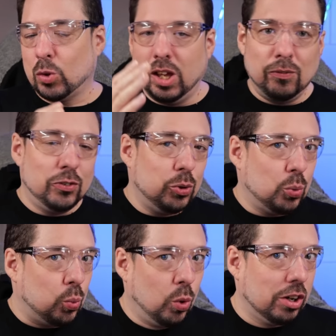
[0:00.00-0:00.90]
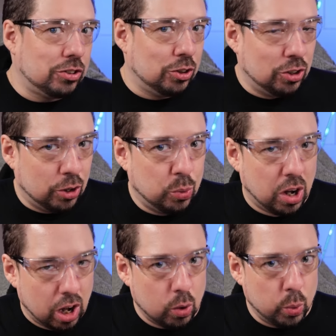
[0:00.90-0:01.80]
If you want to know
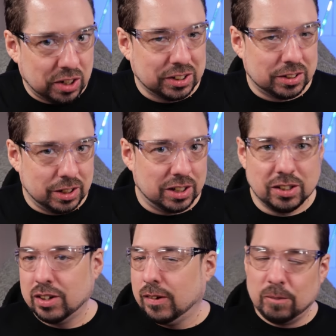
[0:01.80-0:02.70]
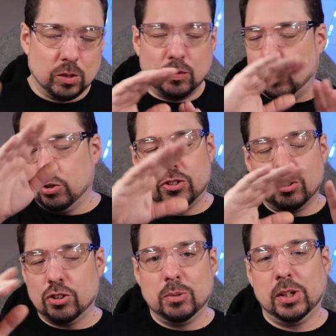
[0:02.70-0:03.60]
how well it did... of course, there's
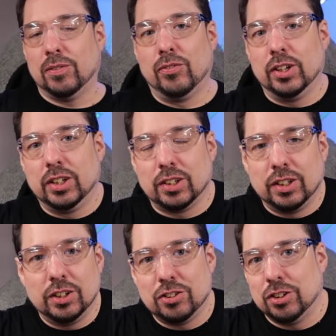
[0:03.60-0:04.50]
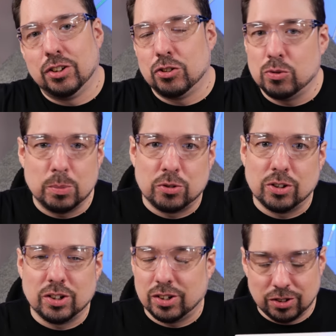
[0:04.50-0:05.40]
going to be affiliate links in the
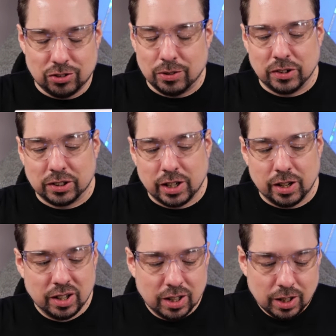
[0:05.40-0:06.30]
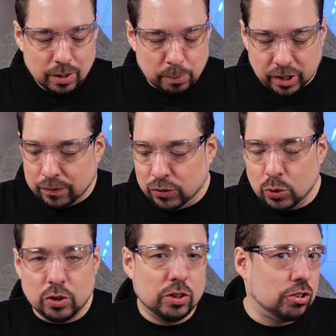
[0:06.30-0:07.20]
description and stuff like that. But if
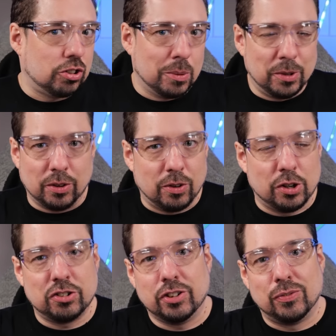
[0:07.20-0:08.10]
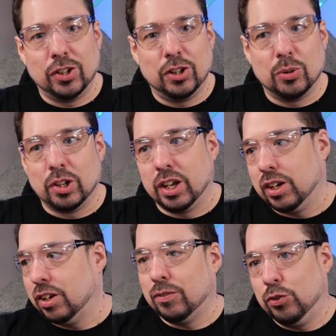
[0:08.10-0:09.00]
you stumble across this video, like
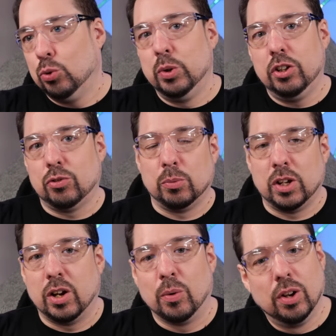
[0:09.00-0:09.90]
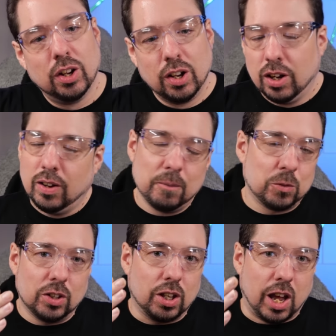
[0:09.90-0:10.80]
in a few weeks from now,
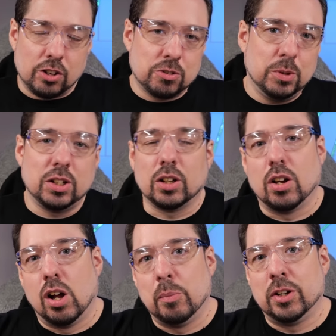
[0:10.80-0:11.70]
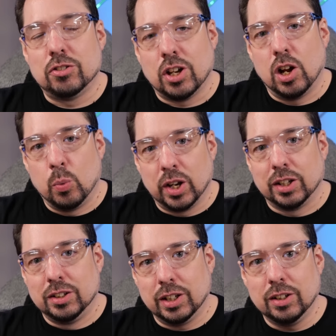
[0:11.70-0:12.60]
ask me in the comments how well
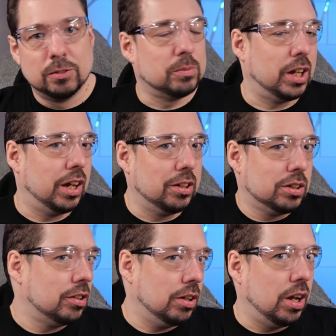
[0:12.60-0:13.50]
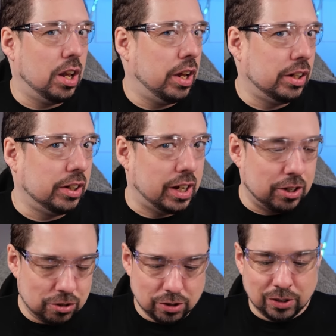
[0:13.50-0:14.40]
it did, and I'll likely
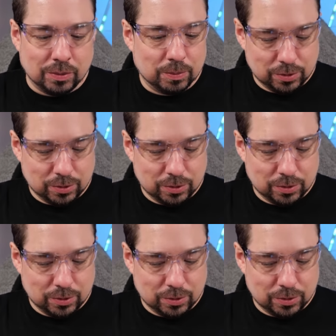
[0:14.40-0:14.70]
answer you.